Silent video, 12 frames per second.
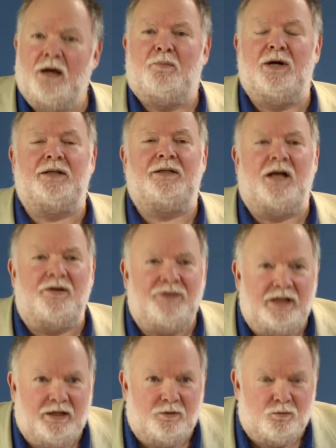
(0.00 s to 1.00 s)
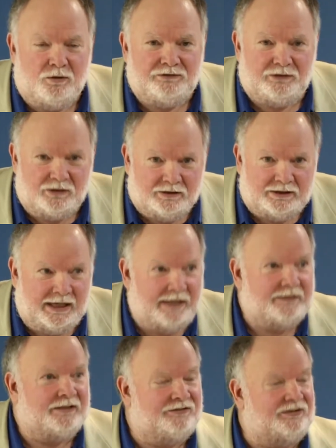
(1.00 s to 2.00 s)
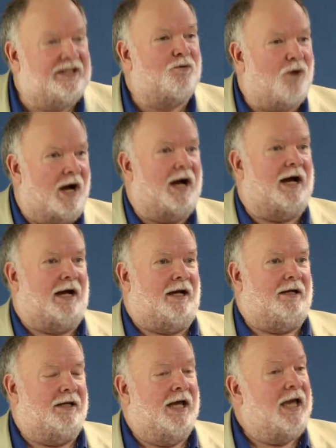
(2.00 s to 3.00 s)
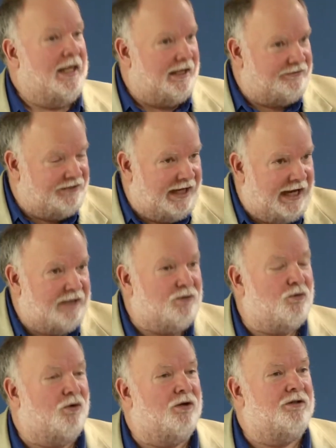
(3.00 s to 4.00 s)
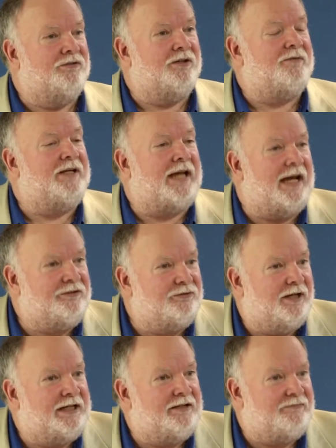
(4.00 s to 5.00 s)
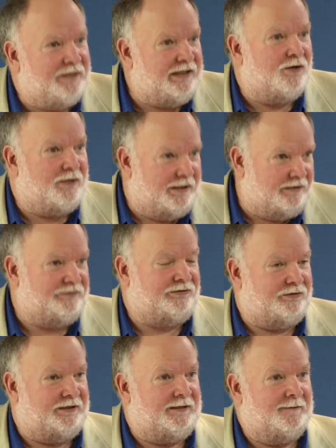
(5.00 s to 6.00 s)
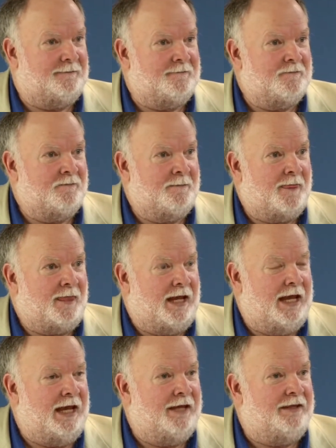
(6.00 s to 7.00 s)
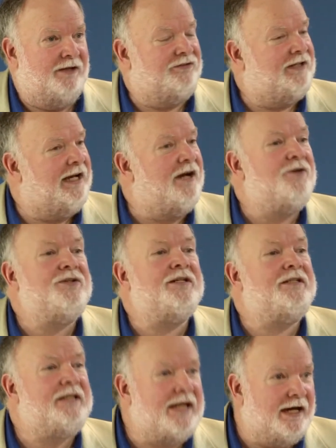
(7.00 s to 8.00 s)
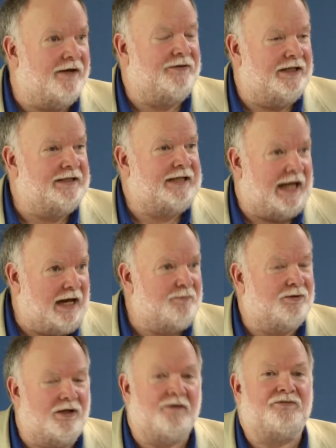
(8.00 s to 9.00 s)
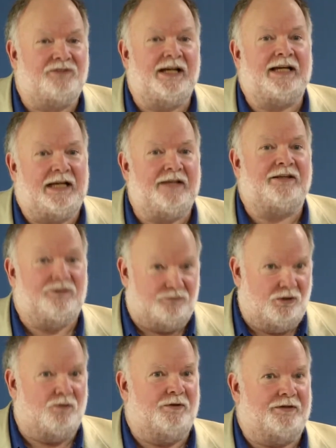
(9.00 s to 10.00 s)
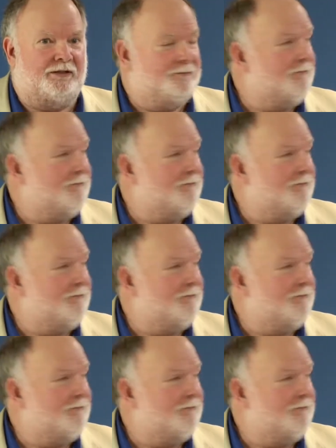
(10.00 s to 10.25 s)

but nothing was looked at to see why. That's the headquarters of the X rated video industry. And they're scared to death in Canberra of saying anything's wrong with it.